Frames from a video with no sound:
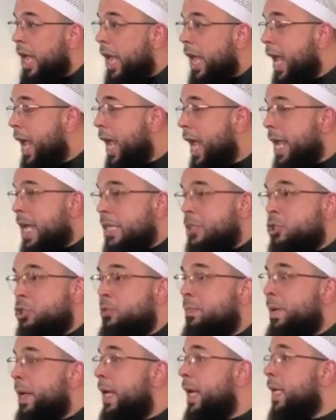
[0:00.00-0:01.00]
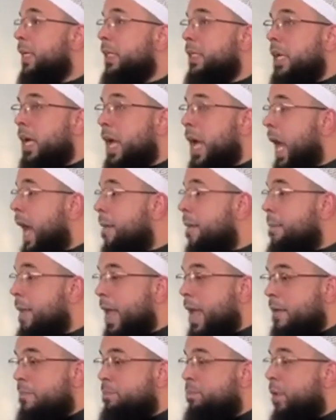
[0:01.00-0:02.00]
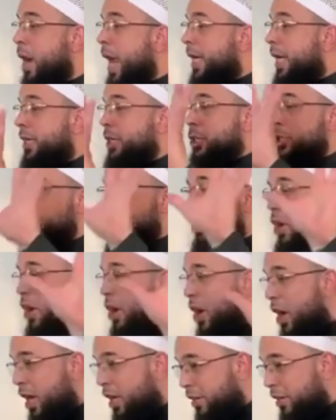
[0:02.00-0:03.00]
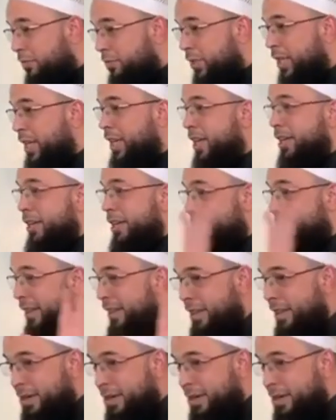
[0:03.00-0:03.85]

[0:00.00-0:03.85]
And subhanAllah, I may have practiced all of the